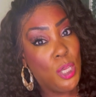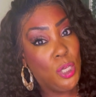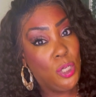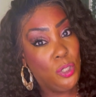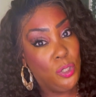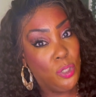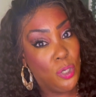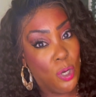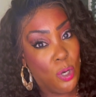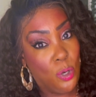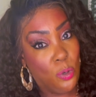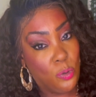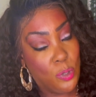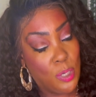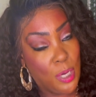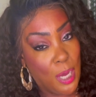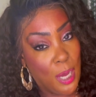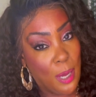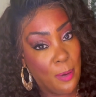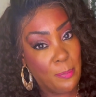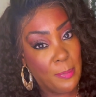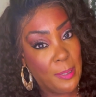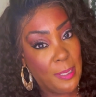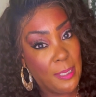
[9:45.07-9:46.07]
you know,
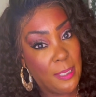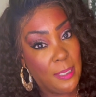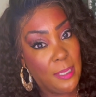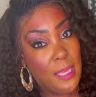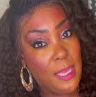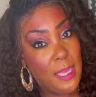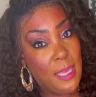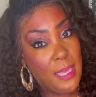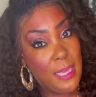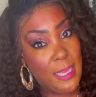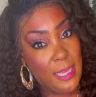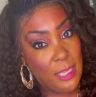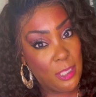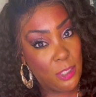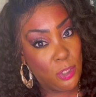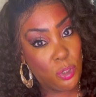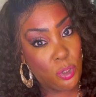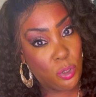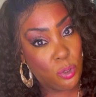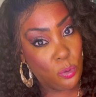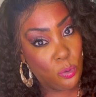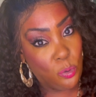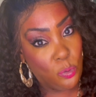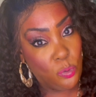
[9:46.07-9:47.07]
coming
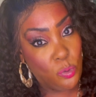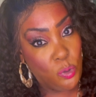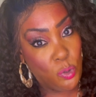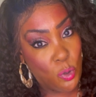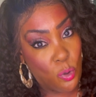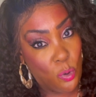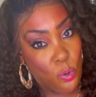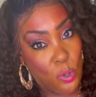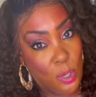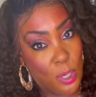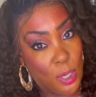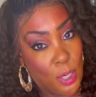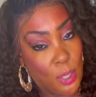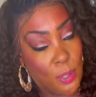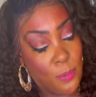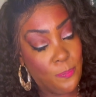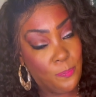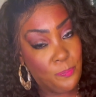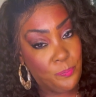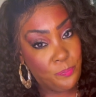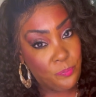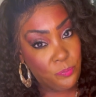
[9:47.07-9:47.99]
into your